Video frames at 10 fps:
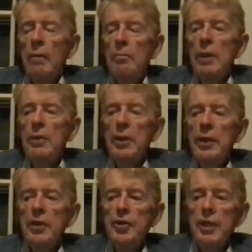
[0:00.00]
Methane
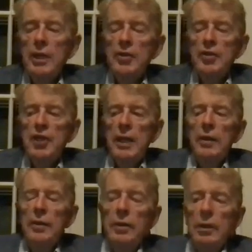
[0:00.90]
is the
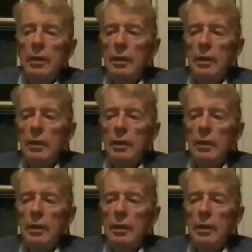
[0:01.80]
second